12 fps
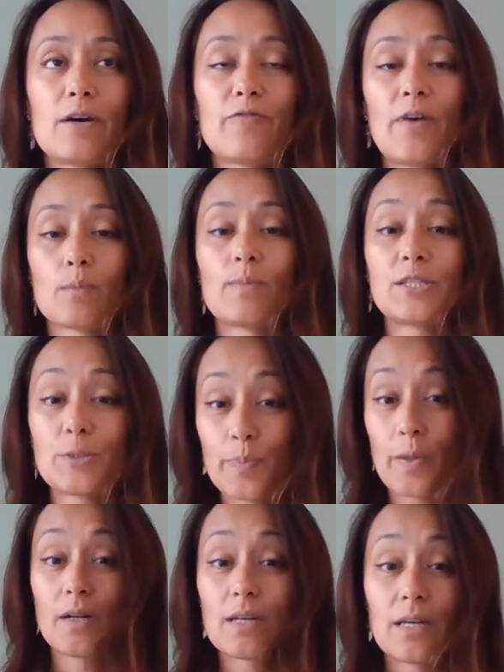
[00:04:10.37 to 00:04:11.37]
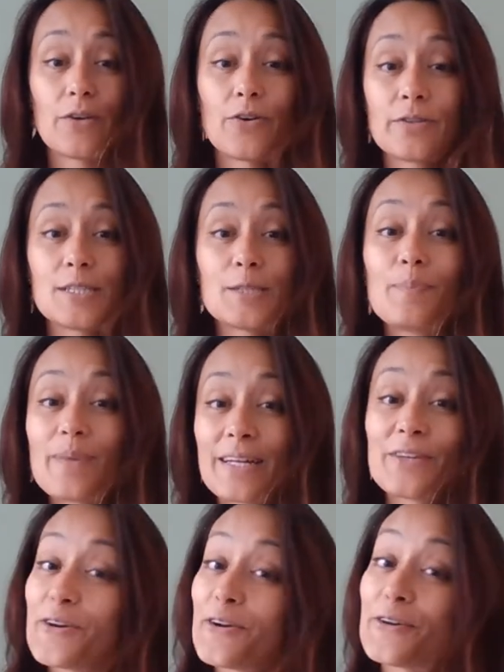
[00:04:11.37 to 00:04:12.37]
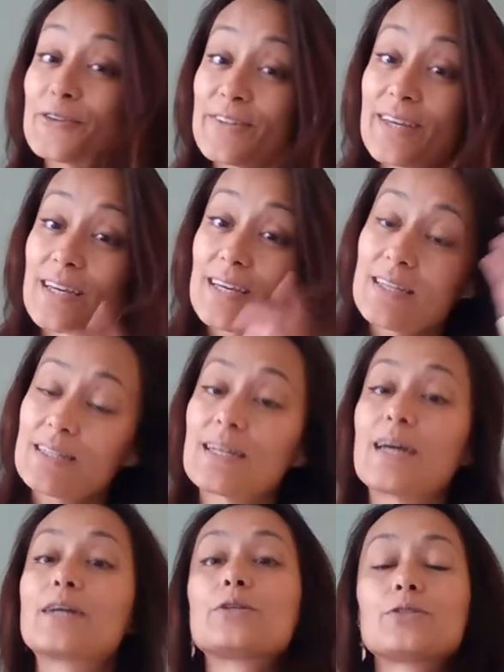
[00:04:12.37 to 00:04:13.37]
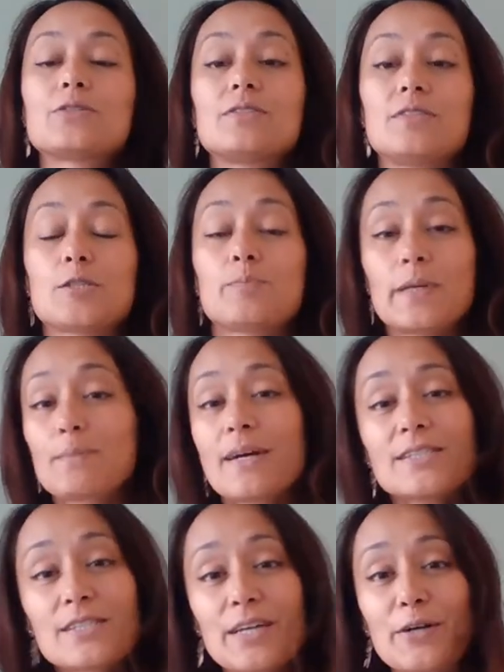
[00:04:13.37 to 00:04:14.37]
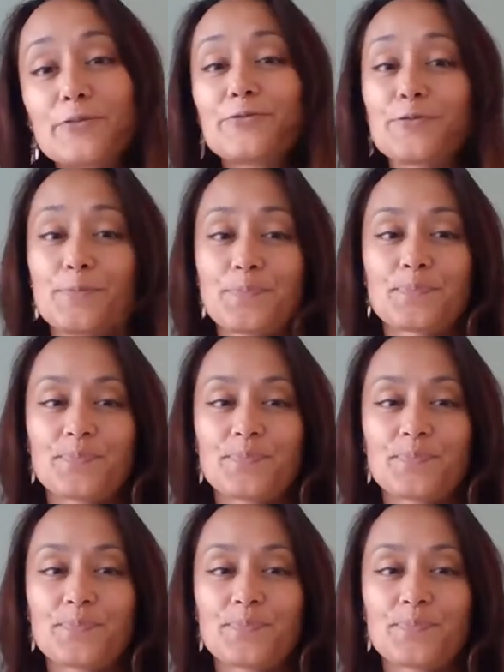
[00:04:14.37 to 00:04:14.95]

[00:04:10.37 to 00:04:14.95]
found my spot here on this planet Earth and that I could just be myself.